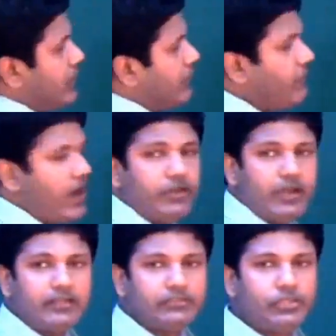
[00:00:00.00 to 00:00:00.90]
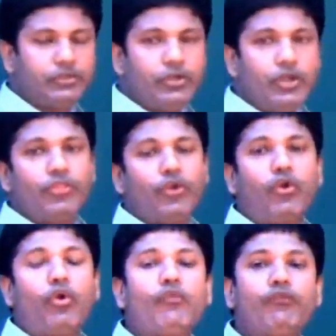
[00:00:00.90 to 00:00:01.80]
If I had to ask you
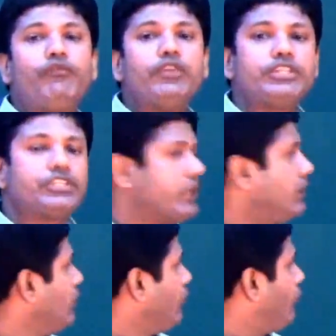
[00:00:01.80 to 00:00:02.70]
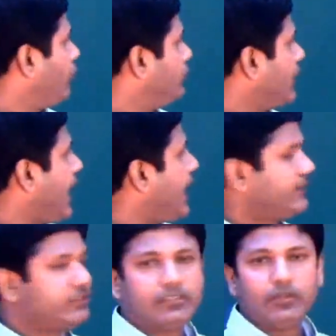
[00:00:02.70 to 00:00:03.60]
the coefficient for
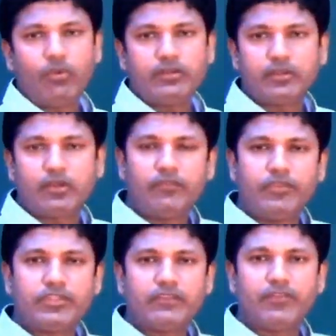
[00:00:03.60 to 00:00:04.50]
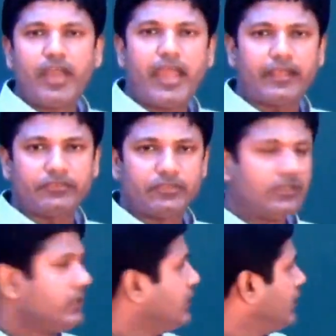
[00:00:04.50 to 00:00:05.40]
x, what's the coefficient for x?
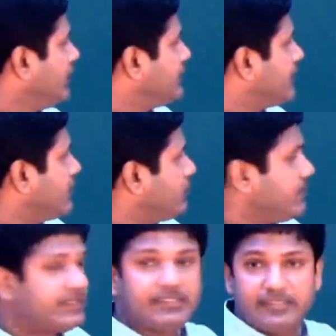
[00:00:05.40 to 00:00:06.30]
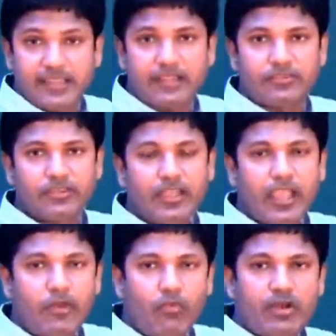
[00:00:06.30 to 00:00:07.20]
In this case it will be 6.
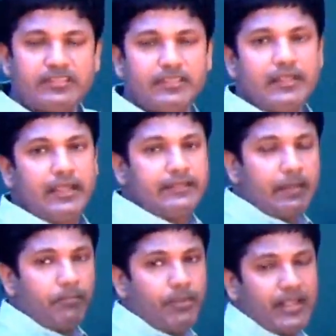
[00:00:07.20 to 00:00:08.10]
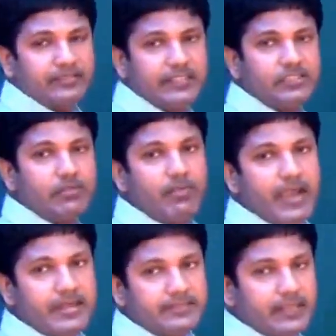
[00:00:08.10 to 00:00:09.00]
And is that plus 6 or
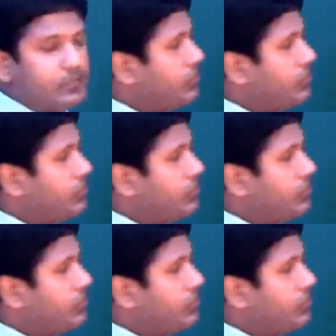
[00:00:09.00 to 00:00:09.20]
minus 6?